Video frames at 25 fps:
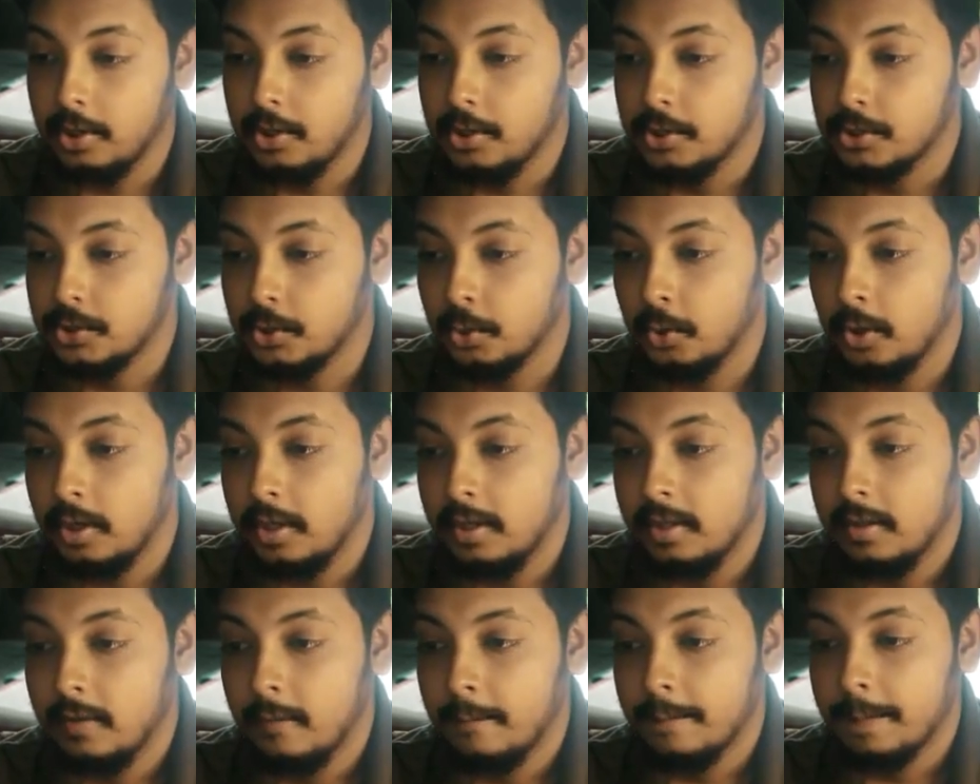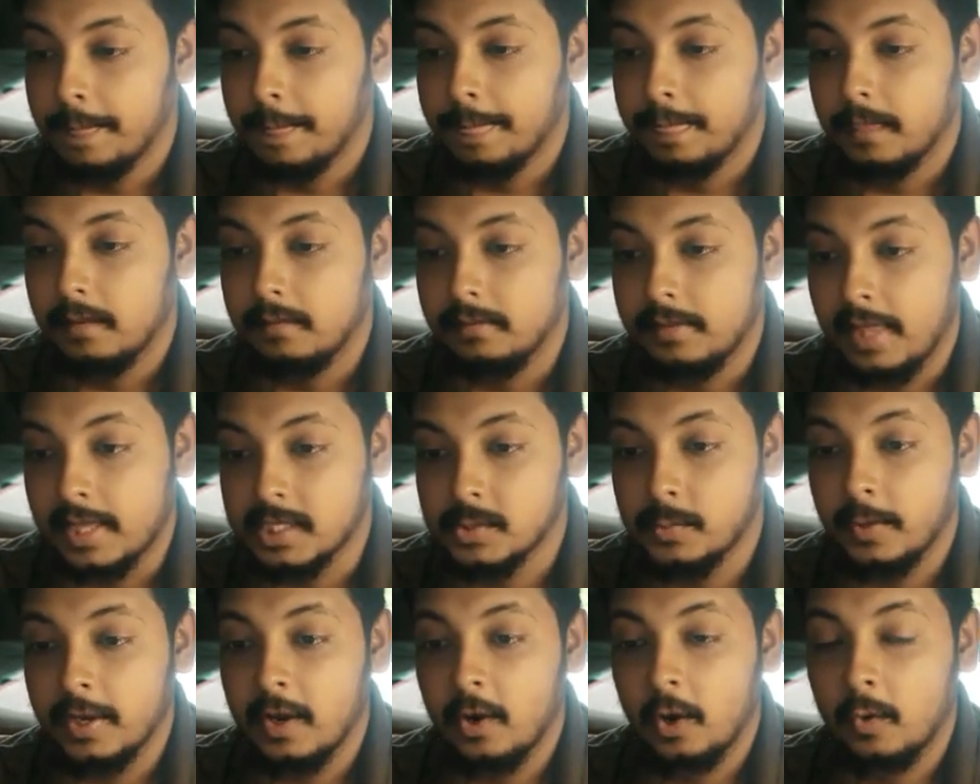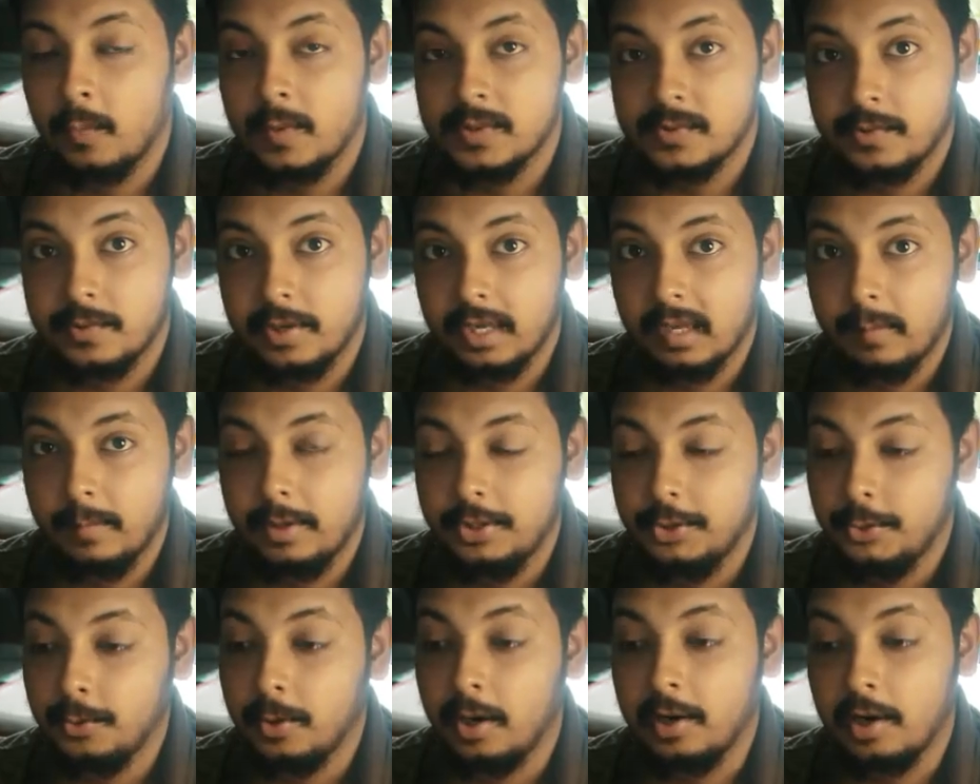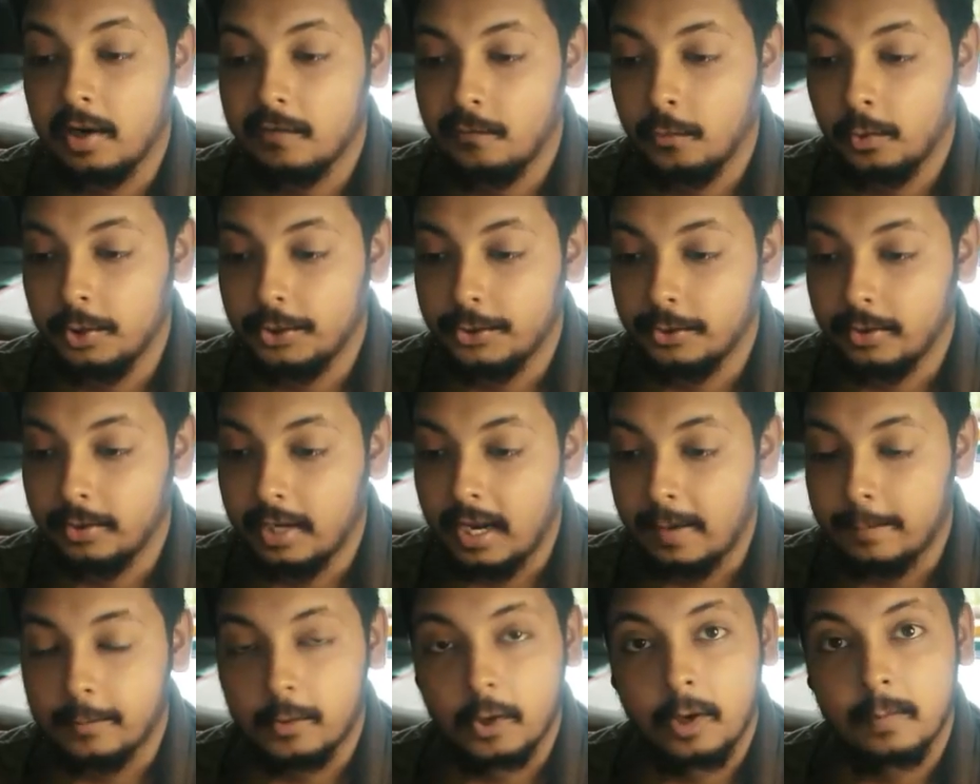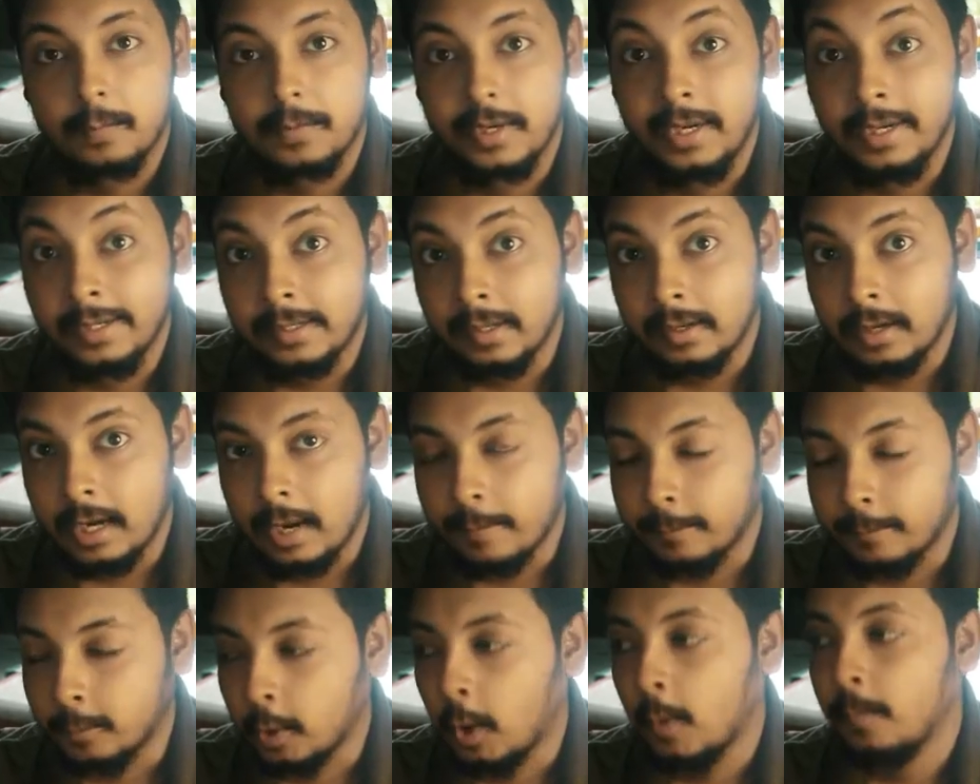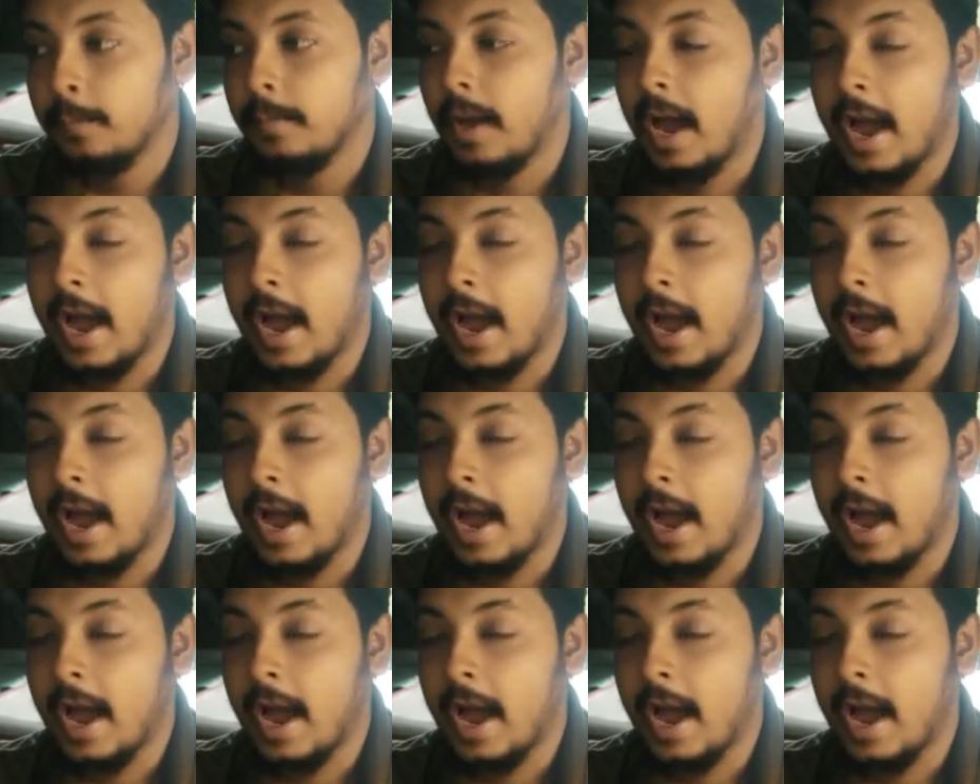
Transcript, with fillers: So that's why I always recommend you undervolt your laptop, Intel laptop.